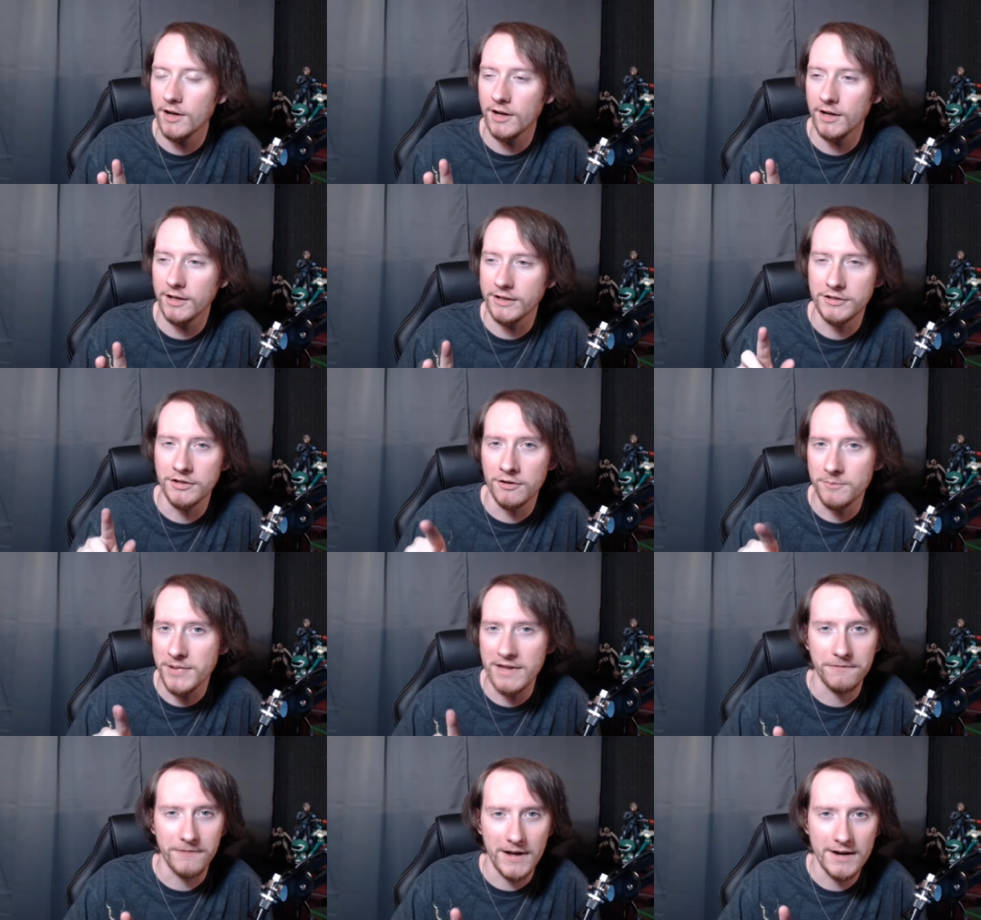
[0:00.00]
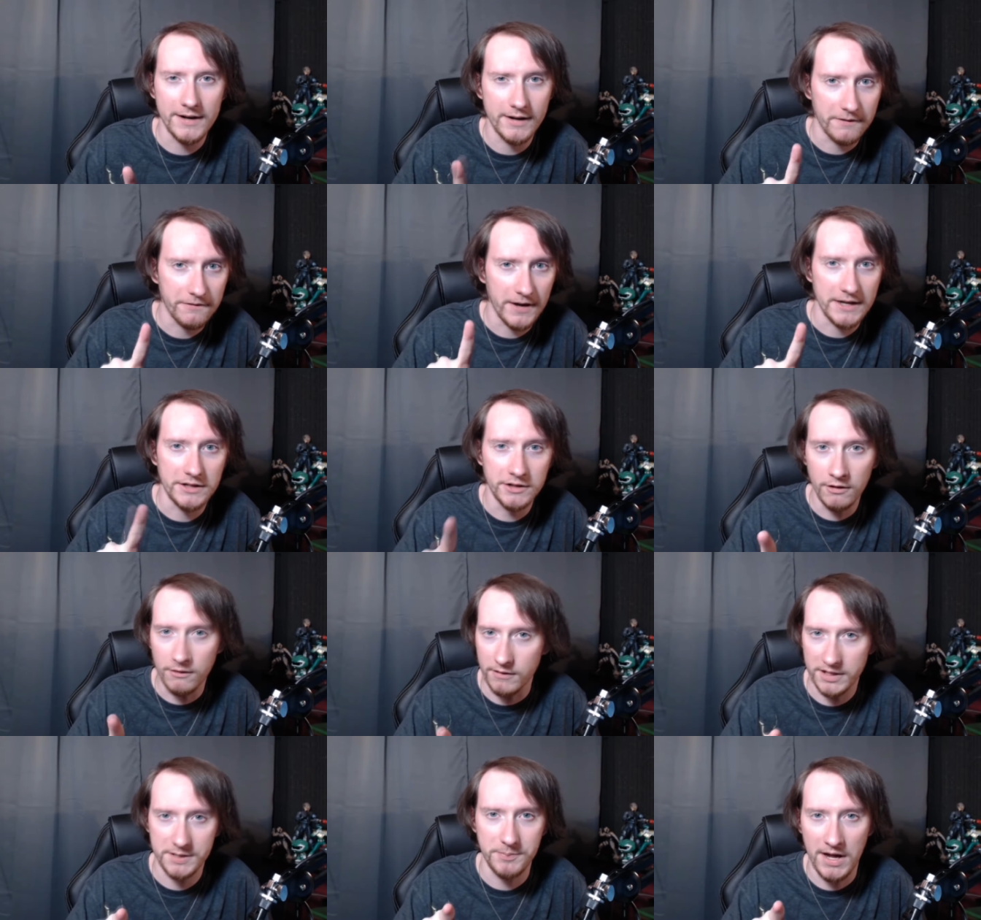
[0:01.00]
uh, don't be offended if I don't
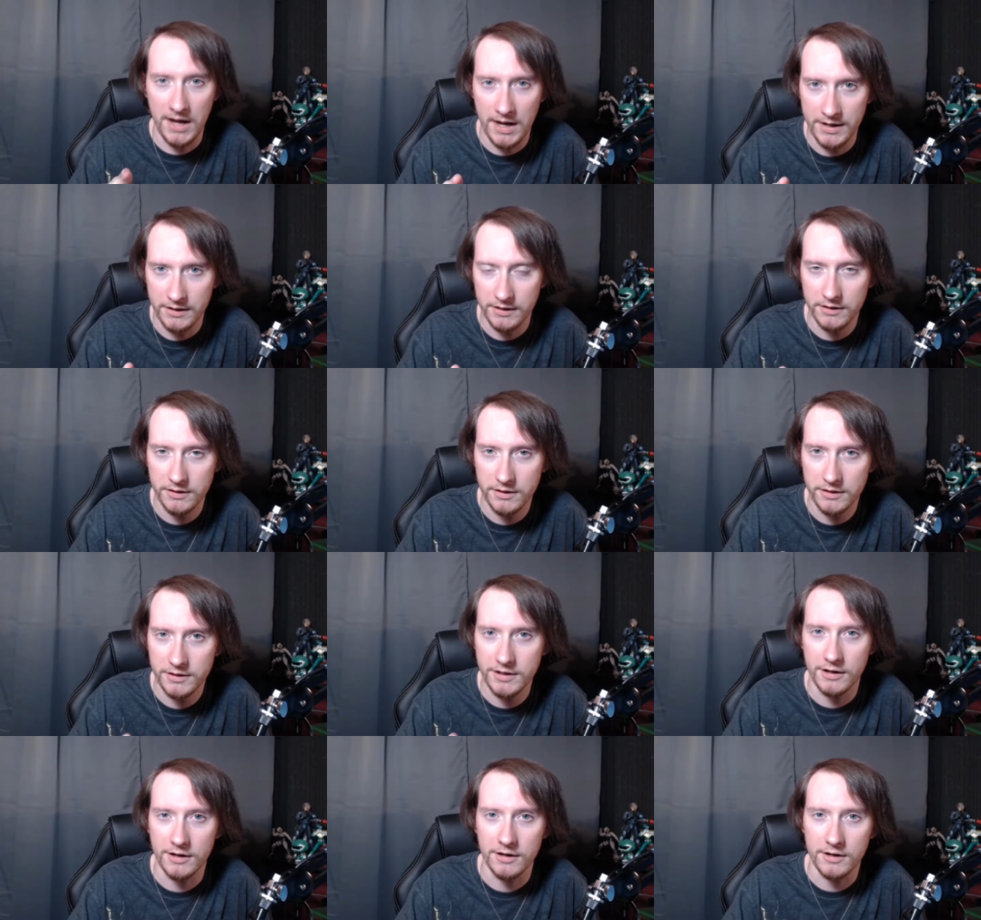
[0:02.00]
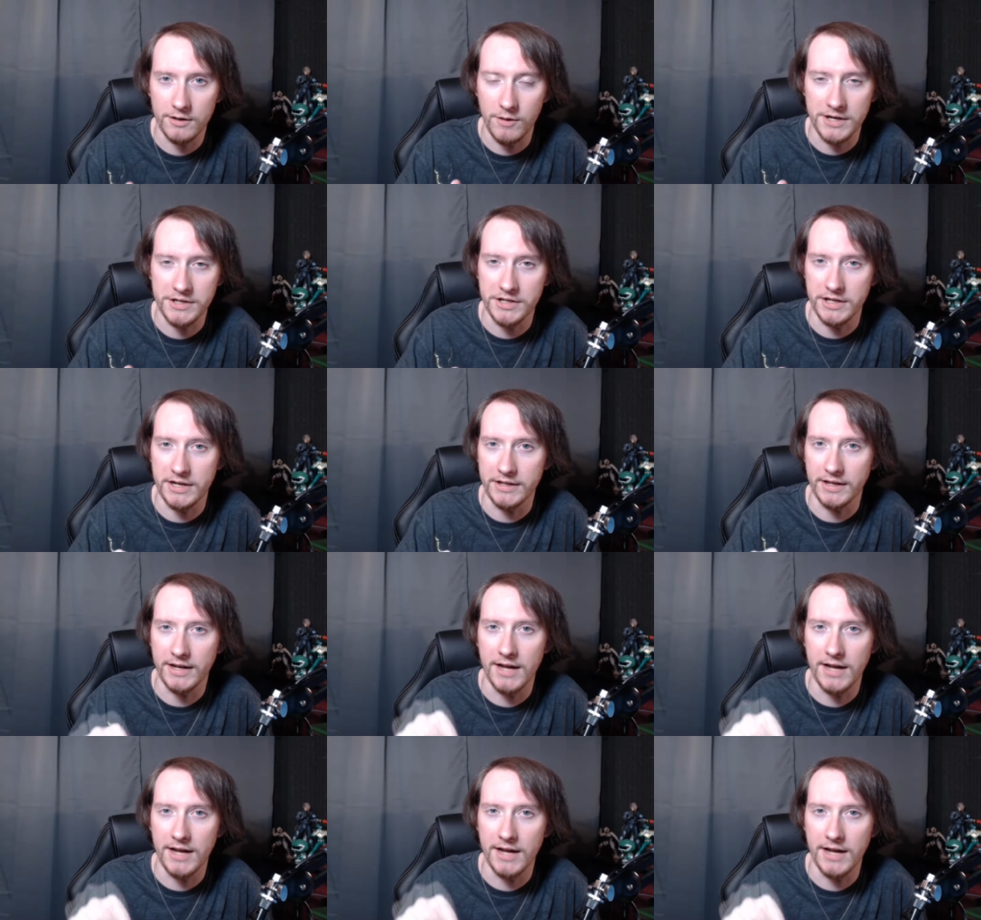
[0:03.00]
respond to your question in the